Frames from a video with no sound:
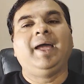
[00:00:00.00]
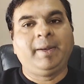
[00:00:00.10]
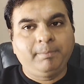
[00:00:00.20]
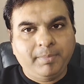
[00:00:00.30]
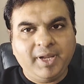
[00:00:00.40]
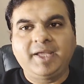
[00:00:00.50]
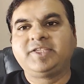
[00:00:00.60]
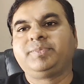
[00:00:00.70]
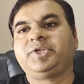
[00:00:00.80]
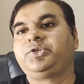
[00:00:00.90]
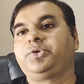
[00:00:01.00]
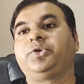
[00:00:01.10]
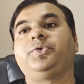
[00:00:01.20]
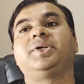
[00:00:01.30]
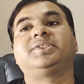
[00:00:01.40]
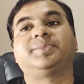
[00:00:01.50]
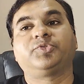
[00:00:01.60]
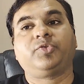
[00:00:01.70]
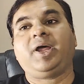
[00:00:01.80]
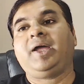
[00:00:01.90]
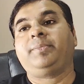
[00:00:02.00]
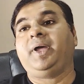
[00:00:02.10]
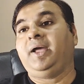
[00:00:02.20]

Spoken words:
And please make sure you are subscribed